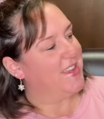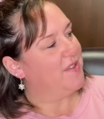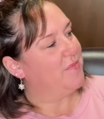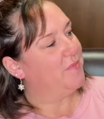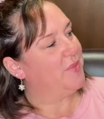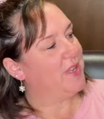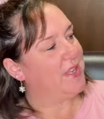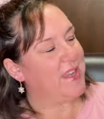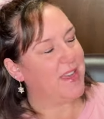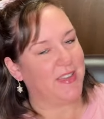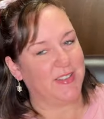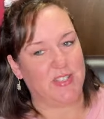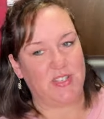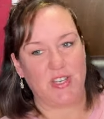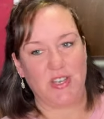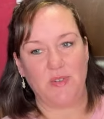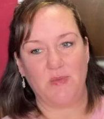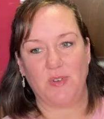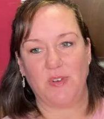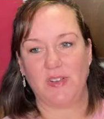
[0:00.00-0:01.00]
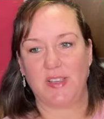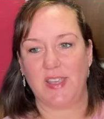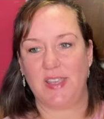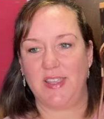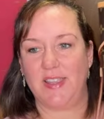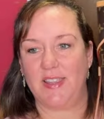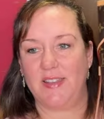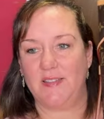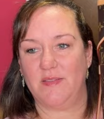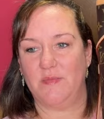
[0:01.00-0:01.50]
But yeah, she will
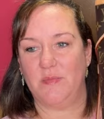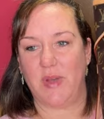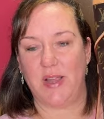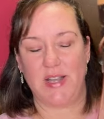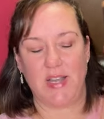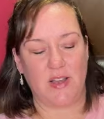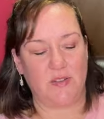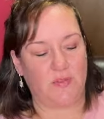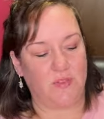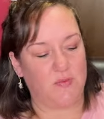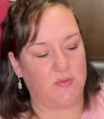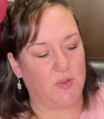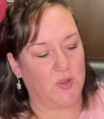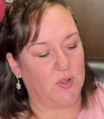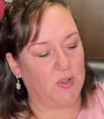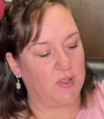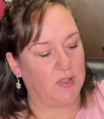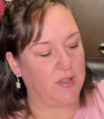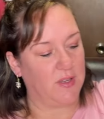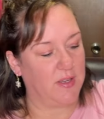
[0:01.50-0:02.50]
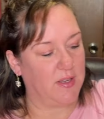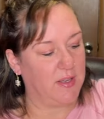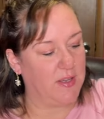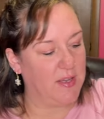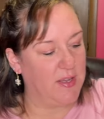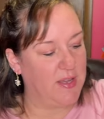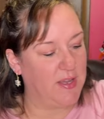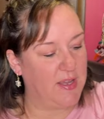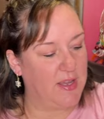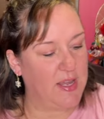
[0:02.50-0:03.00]
get my Neverfull
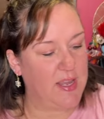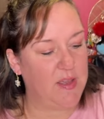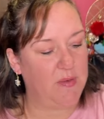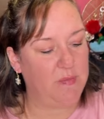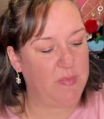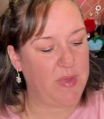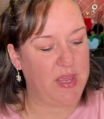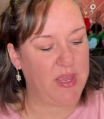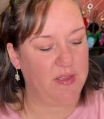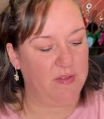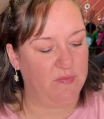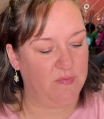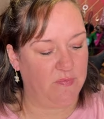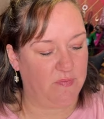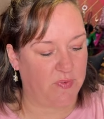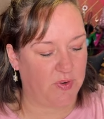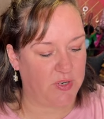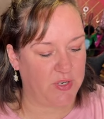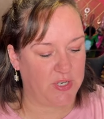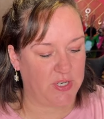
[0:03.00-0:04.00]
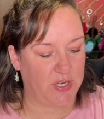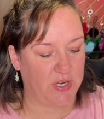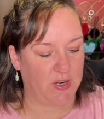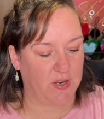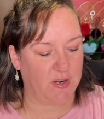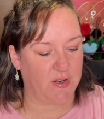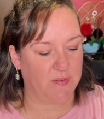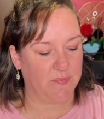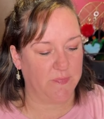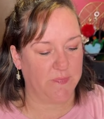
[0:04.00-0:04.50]
M M for
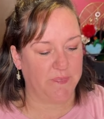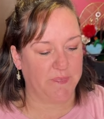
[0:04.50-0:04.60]
sure.